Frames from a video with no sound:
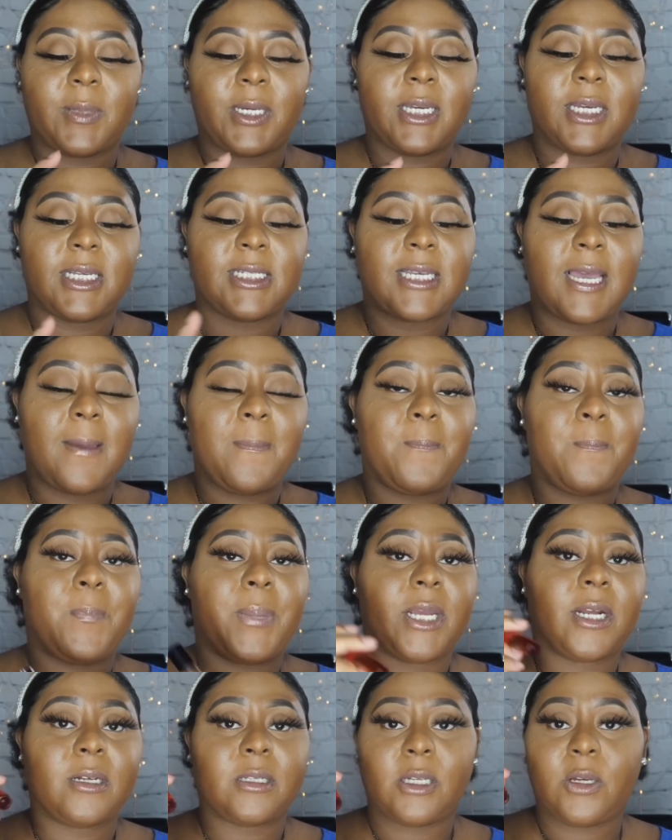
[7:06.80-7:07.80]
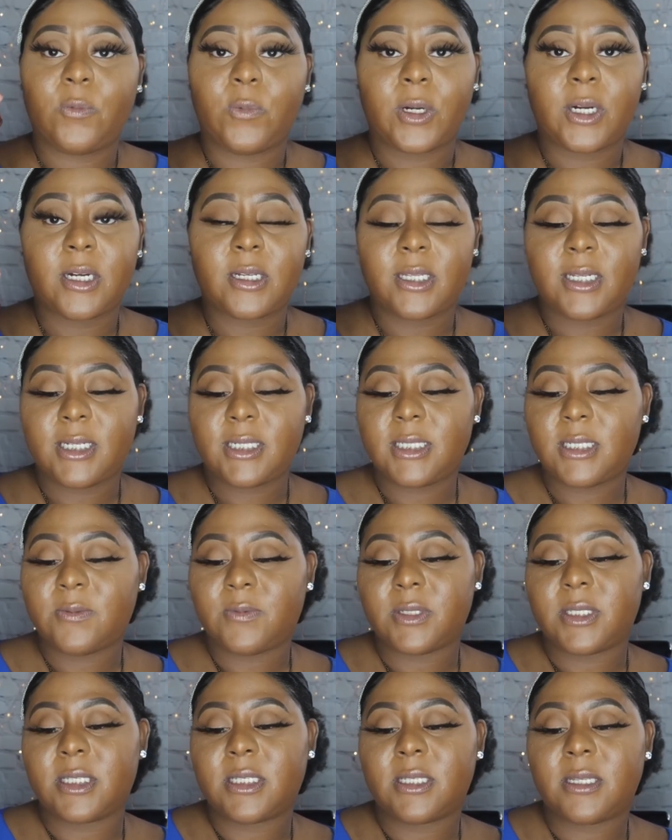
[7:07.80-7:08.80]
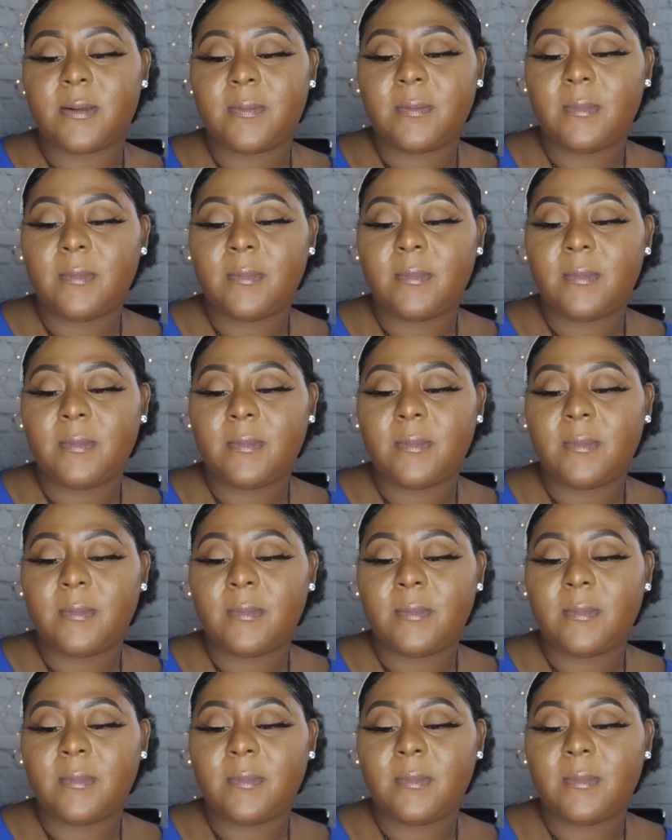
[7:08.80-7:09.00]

because I barely wear this it was